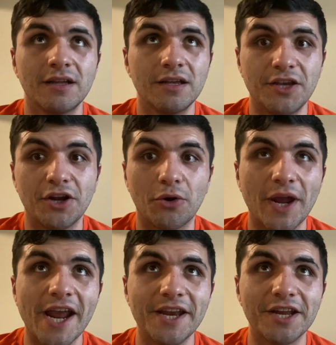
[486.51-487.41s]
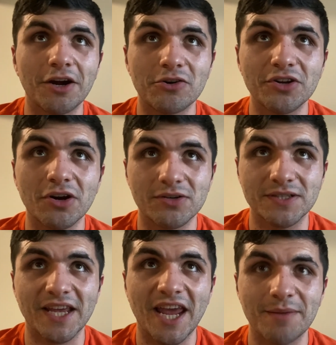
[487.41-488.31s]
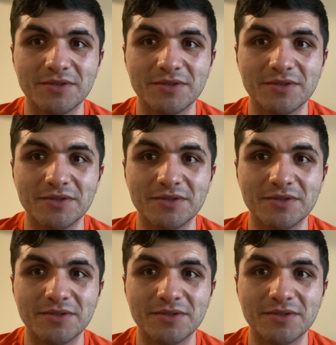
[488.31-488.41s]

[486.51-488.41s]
80, 100 yards a game.